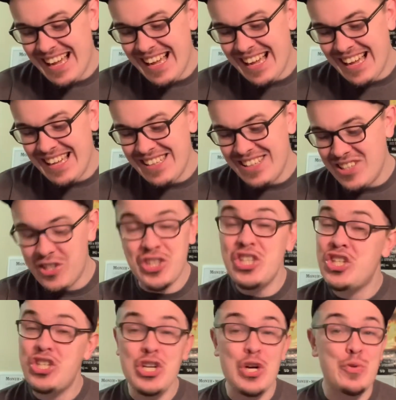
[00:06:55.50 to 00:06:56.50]
uh, the, the
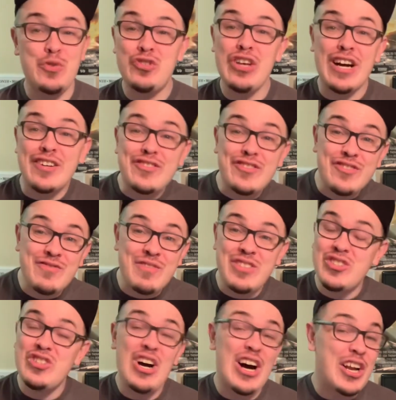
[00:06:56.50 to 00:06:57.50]
show sucks.
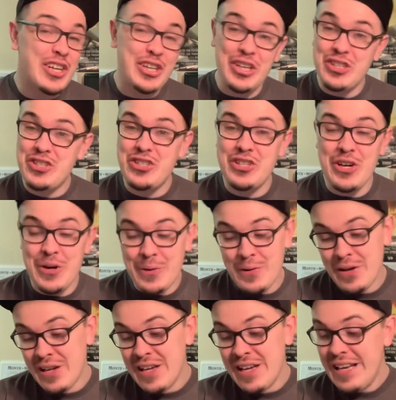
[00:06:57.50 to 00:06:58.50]
It's not a good show.
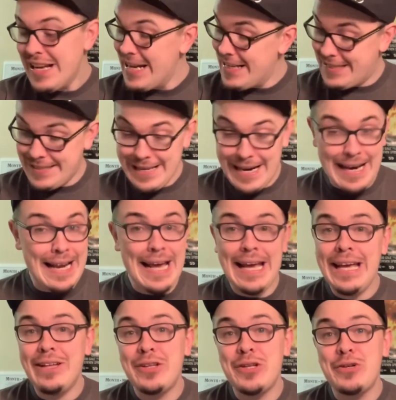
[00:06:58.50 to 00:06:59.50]
It's not a
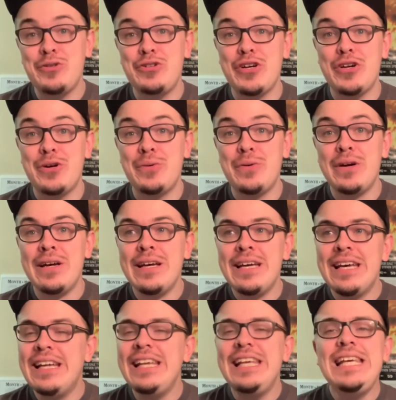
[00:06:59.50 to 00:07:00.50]
Halo show.
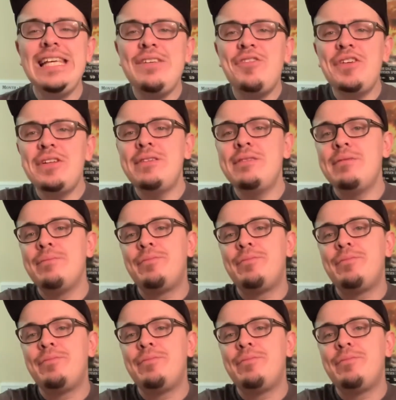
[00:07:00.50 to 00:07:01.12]
And even,